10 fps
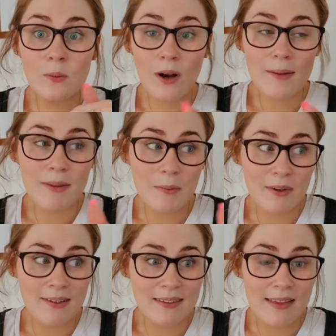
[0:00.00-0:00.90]
And this is
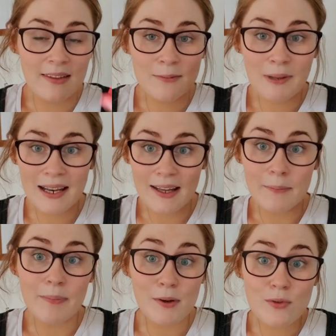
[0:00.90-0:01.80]
what I mean when I say
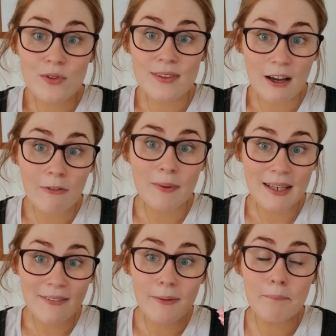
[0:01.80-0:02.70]
this plan builds
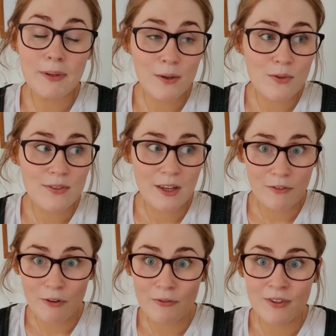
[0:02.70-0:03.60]
your self-belief, it
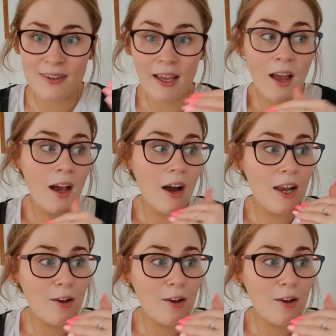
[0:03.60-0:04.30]
builds your self-confidence.